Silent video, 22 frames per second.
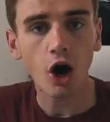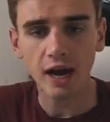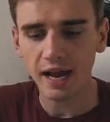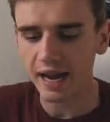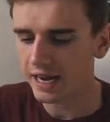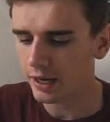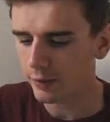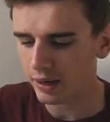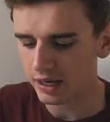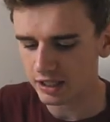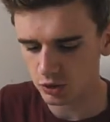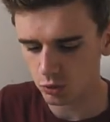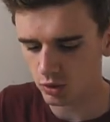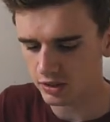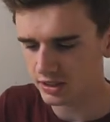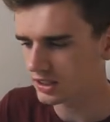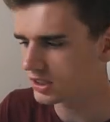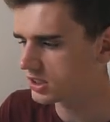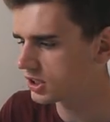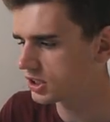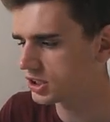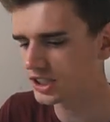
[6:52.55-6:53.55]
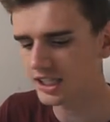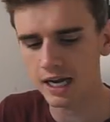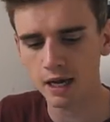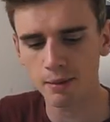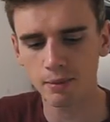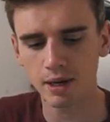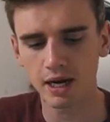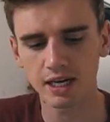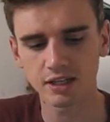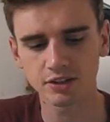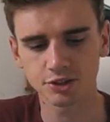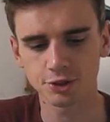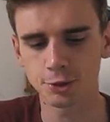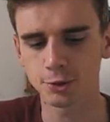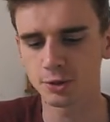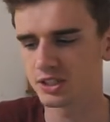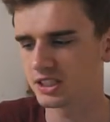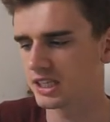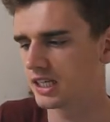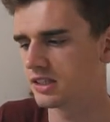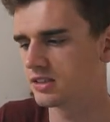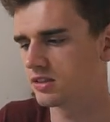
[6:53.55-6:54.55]
Alright, anyway, I just wanted to share my 2
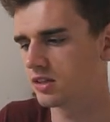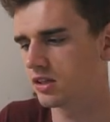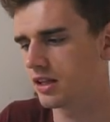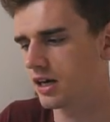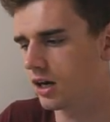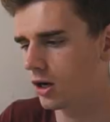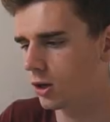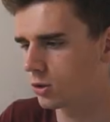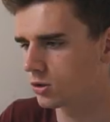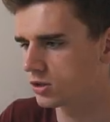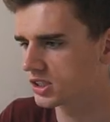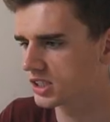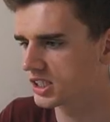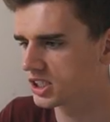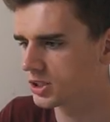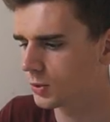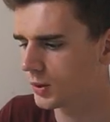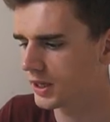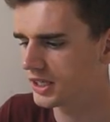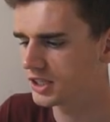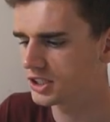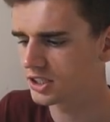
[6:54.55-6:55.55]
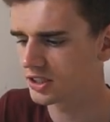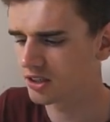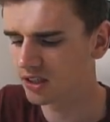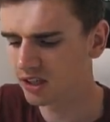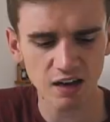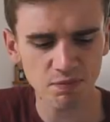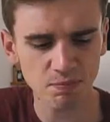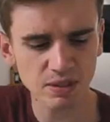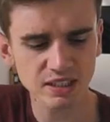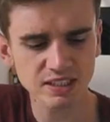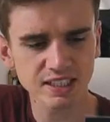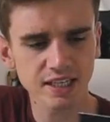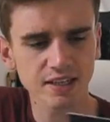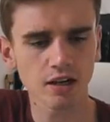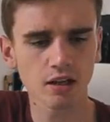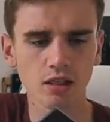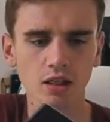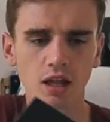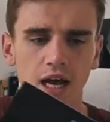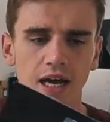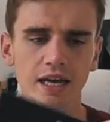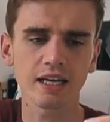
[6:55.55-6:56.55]
cents on that whole situation. I've been sent a
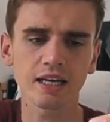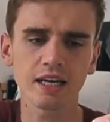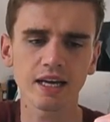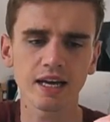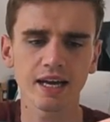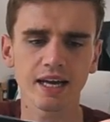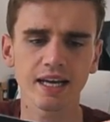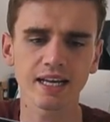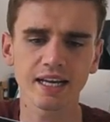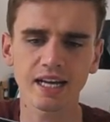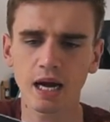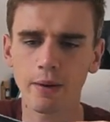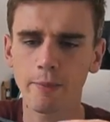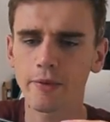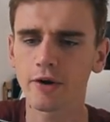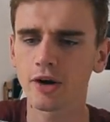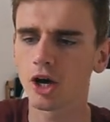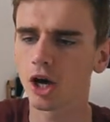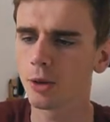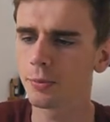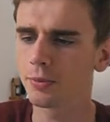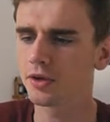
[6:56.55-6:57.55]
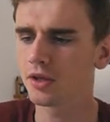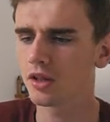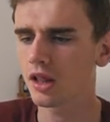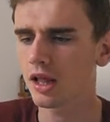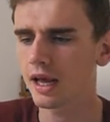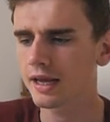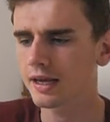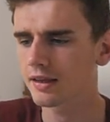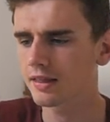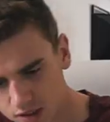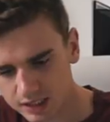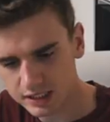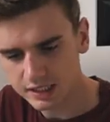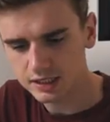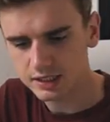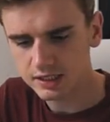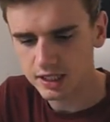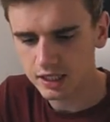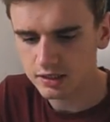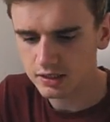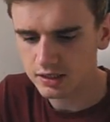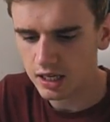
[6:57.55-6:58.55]
light. Hey Cameron, hope you like
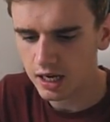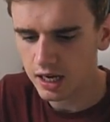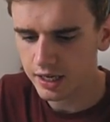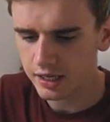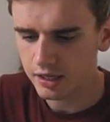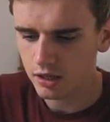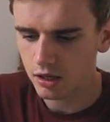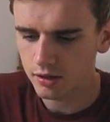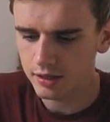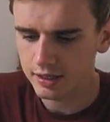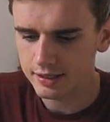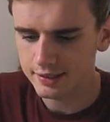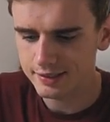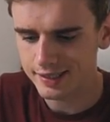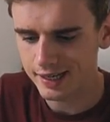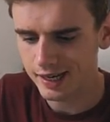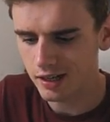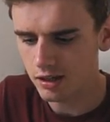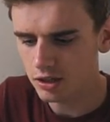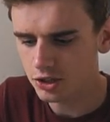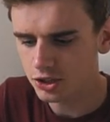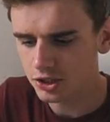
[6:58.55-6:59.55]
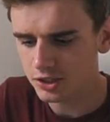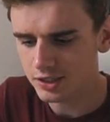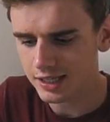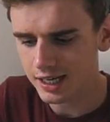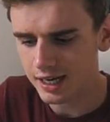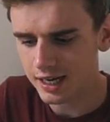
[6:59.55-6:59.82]
C-Sense icon, intelligent